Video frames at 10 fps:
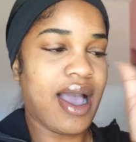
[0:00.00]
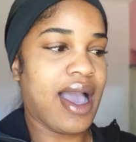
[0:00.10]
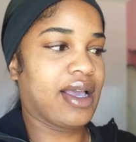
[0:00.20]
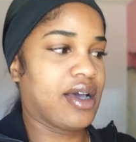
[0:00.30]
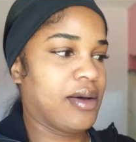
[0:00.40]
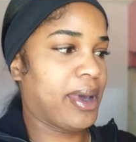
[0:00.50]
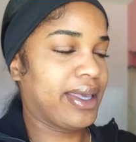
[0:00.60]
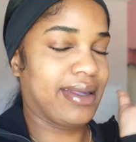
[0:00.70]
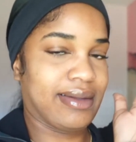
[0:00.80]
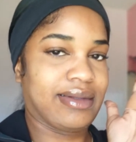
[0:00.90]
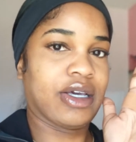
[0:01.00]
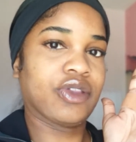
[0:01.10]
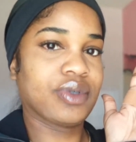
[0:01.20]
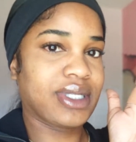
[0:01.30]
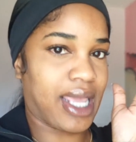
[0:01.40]
I cut my hand the
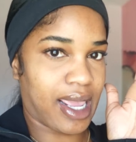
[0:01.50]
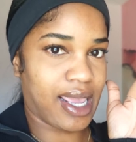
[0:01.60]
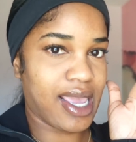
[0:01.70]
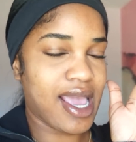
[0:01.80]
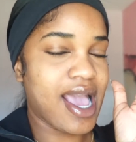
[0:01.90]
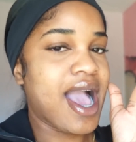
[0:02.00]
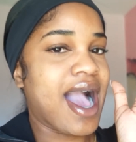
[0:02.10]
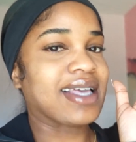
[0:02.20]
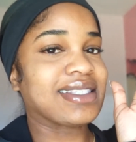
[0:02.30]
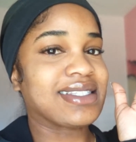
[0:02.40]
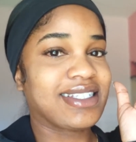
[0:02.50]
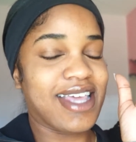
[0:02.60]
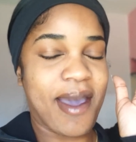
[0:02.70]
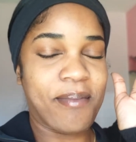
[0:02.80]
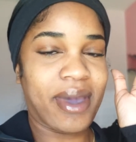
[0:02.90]
other day. I
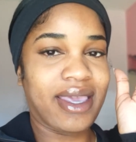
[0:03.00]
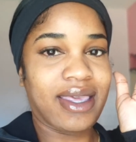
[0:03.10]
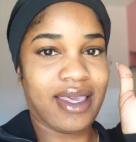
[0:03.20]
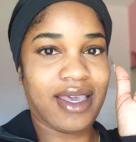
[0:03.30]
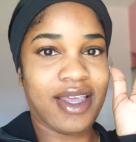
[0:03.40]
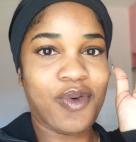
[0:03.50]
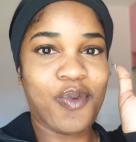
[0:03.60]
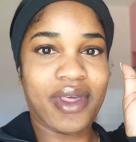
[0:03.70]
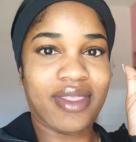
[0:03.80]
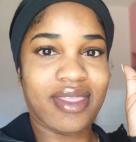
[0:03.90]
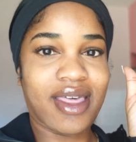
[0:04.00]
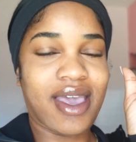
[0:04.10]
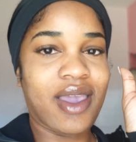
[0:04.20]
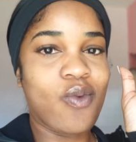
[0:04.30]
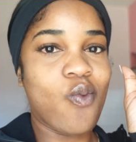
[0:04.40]
stabbed my hand with
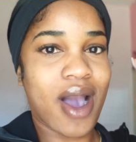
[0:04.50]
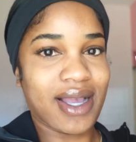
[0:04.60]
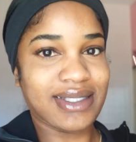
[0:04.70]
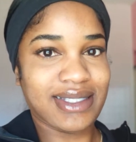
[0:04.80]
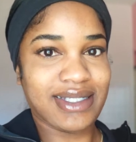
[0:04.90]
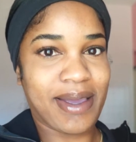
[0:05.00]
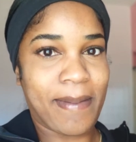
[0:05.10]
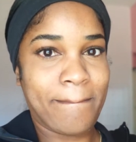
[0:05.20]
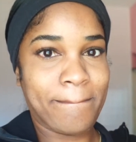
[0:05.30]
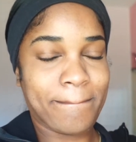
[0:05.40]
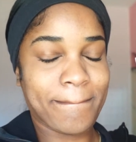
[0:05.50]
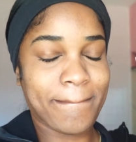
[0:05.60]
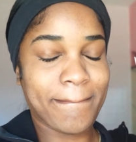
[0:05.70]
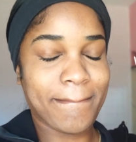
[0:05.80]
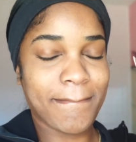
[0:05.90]
a wine stem.
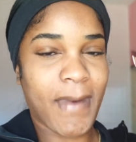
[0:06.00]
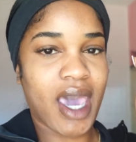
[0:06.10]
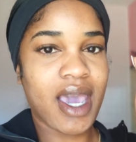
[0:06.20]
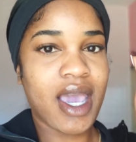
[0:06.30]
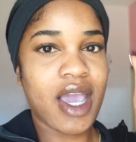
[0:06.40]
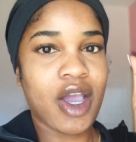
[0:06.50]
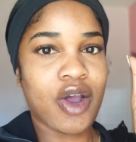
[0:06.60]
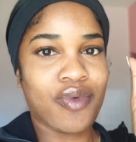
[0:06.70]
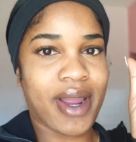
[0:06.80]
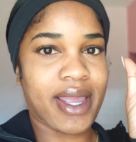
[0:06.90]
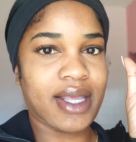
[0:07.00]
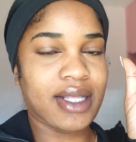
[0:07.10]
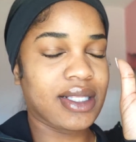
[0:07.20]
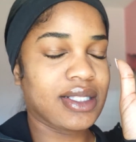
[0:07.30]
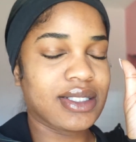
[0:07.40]
Right.
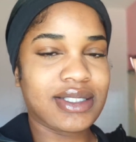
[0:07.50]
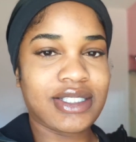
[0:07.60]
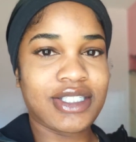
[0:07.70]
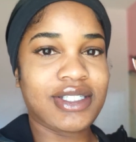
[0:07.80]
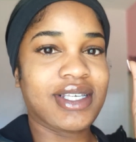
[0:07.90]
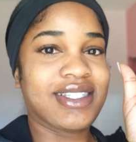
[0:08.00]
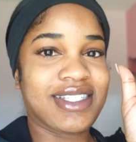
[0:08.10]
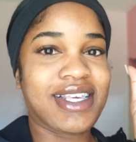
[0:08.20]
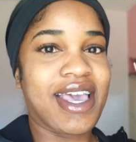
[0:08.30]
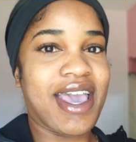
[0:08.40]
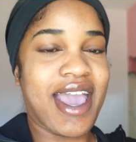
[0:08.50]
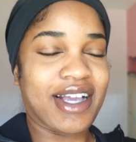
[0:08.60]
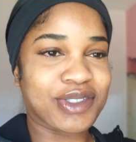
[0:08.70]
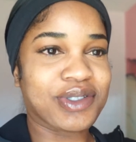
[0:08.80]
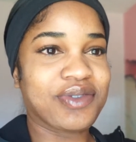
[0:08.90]
It's
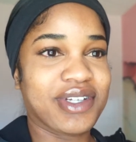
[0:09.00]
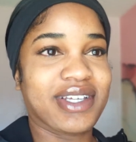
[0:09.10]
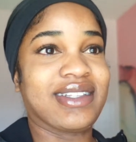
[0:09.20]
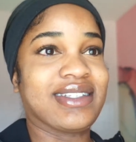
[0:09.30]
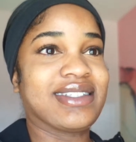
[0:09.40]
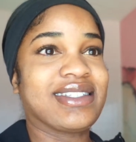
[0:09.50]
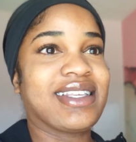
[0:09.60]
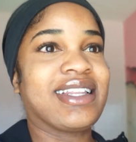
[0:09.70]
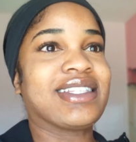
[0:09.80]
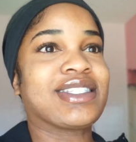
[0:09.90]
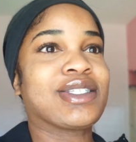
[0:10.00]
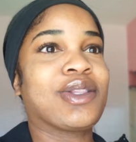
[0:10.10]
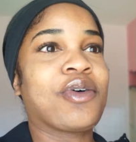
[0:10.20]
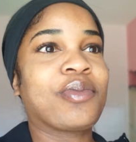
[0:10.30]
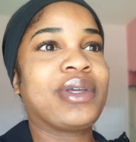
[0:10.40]
actually ridiculous and it's
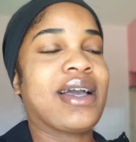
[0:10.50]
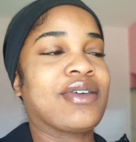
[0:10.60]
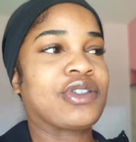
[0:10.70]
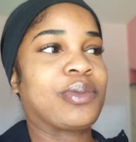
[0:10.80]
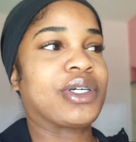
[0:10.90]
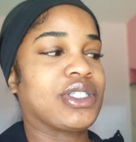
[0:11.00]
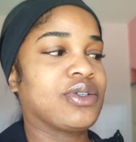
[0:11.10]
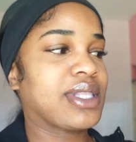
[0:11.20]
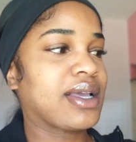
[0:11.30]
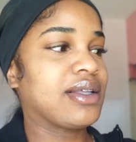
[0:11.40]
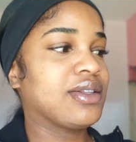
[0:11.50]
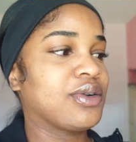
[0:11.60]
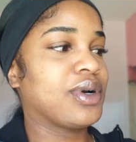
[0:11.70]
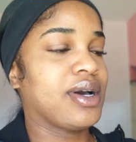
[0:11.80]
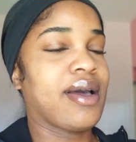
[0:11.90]
slowing me down so much. It looks like a little
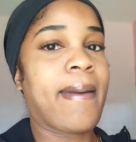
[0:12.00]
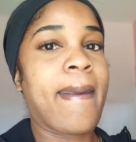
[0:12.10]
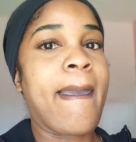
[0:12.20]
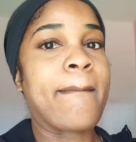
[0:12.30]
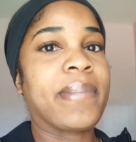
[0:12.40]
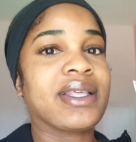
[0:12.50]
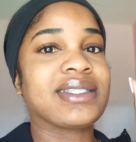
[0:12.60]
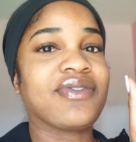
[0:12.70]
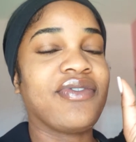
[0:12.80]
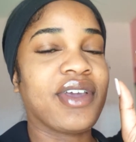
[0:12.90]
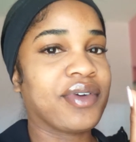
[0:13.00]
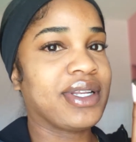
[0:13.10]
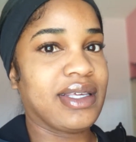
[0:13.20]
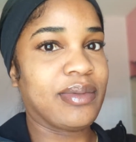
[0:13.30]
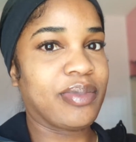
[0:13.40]
cut, but it's very
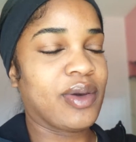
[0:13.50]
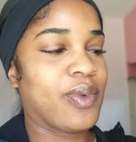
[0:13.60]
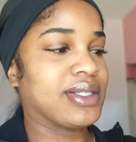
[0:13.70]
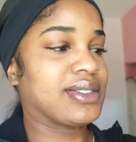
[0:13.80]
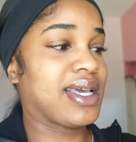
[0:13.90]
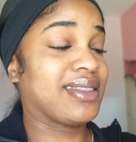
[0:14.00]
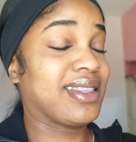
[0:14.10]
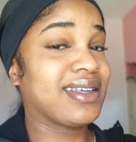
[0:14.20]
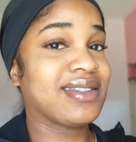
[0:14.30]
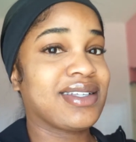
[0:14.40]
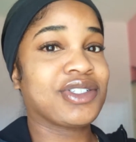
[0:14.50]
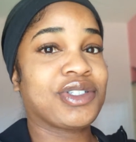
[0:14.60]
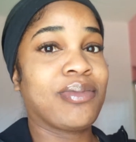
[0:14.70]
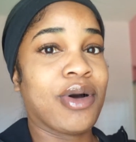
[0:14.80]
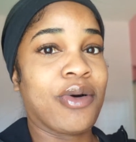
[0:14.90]
deep. It went I think it touched
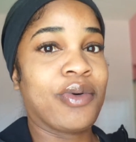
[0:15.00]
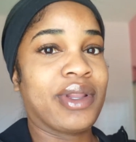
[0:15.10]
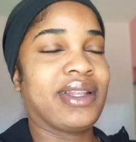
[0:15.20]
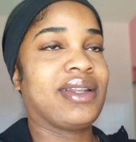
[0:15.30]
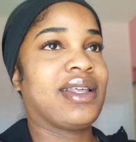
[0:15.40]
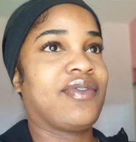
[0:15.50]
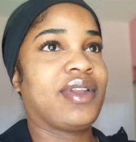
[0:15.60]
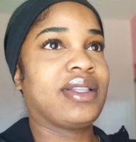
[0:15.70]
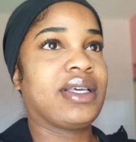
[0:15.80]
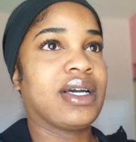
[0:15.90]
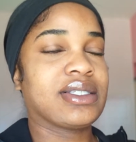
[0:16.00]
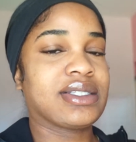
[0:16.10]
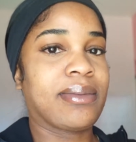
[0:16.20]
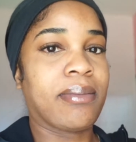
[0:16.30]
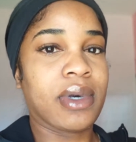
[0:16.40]
the bone and it definitely cut
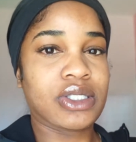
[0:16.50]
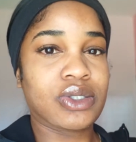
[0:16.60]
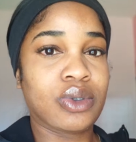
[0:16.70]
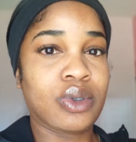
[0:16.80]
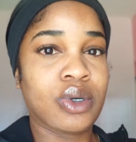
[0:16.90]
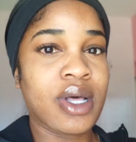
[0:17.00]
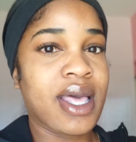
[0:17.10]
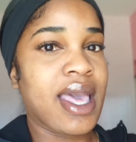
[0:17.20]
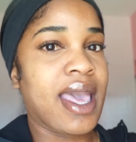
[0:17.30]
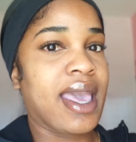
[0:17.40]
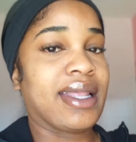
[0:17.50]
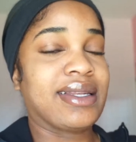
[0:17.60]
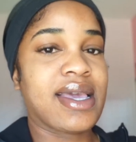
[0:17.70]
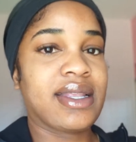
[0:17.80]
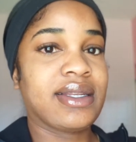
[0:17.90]
some muscle and
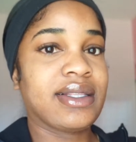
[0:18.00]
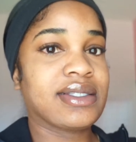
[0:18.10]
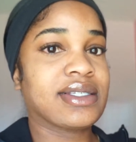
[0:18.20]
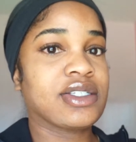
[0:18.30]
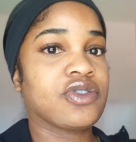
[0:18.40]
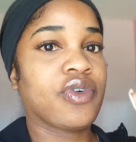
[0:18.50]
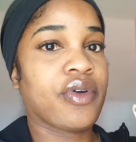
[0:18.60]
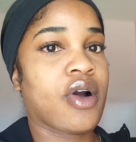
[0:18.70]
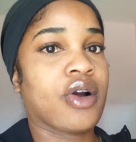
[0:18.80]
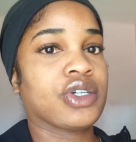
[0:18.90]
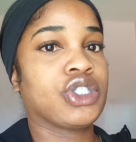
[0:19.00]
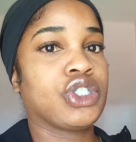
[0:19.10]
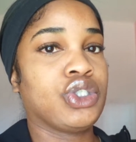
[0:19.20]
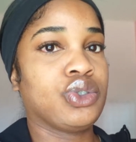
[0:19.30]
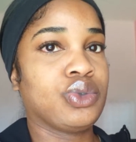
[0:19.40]
tendons because it's very hard to
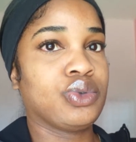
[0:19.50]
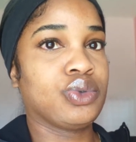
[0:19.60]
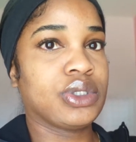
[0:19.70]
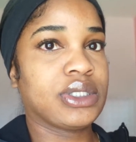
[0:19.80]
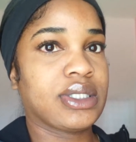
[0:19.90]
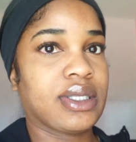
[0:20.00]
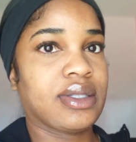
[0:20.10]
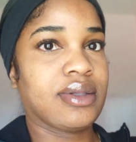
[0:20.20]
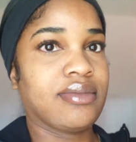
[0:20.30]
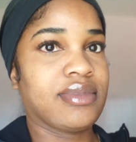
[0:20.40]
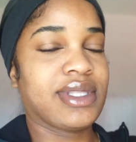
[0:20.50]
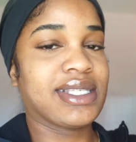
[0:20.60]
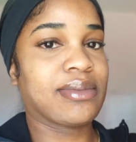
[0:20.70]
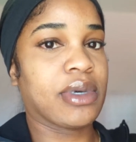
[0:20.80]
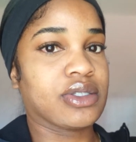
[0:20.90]
use
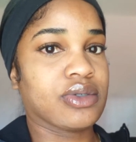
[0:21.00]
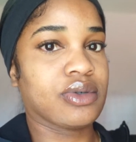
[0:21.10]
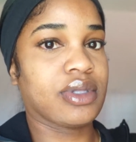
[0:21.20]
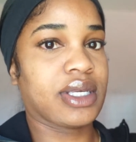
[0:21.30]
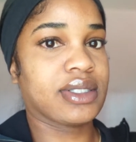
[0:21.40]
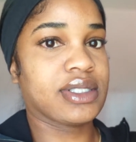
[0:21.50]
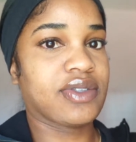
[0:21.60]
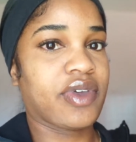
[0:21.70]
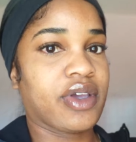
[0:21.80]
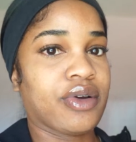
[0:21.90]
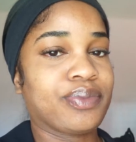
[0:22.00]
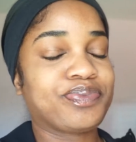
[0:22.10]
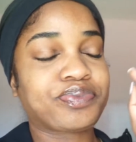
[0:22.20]
this muscle, like this finger.